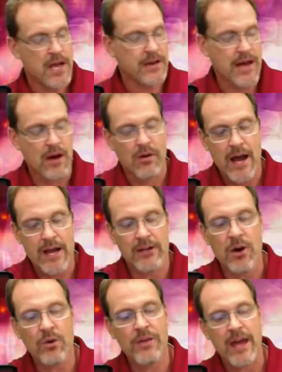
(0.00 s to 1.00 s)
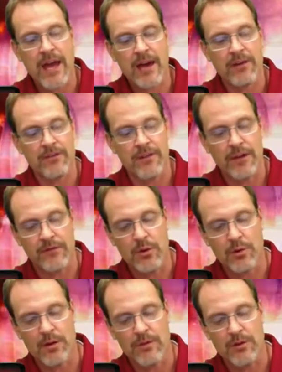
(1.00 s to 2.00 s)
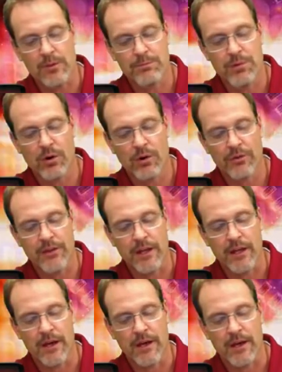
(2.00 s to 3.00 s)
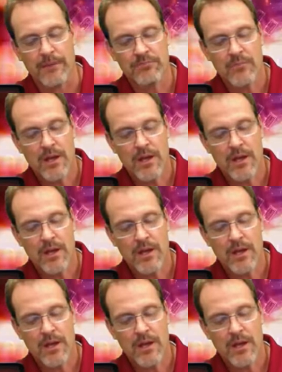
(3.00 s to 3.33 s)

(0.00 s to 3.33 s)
Now I know they have. If you if you pull the uh,